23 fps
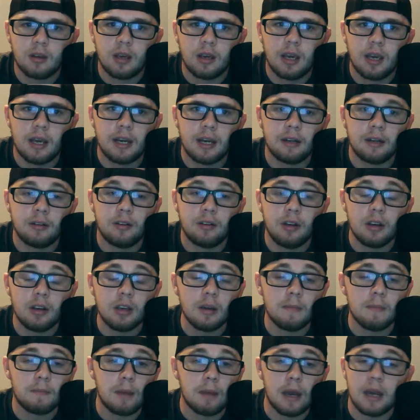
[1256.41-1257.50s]
and you
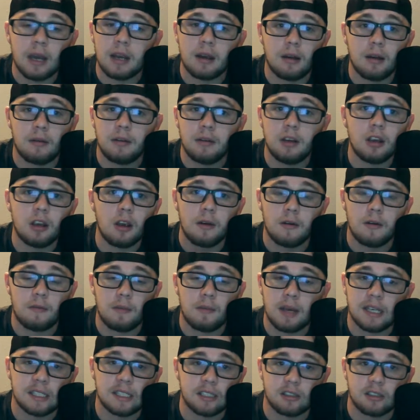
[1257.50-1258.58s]
can
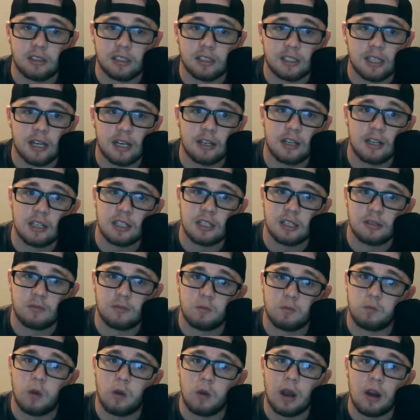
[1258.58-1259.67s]
basically say this is
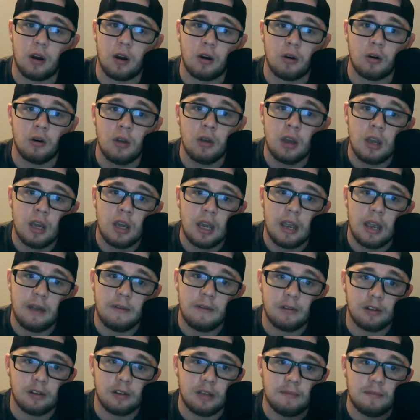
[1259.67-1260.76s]
well
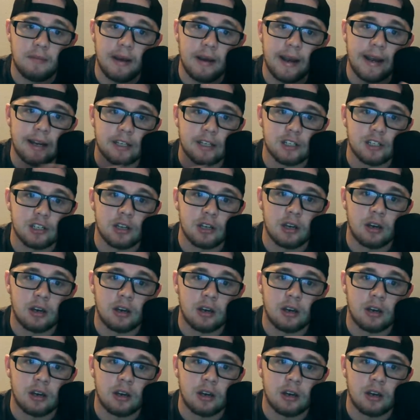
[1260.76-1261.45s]
evenly matched.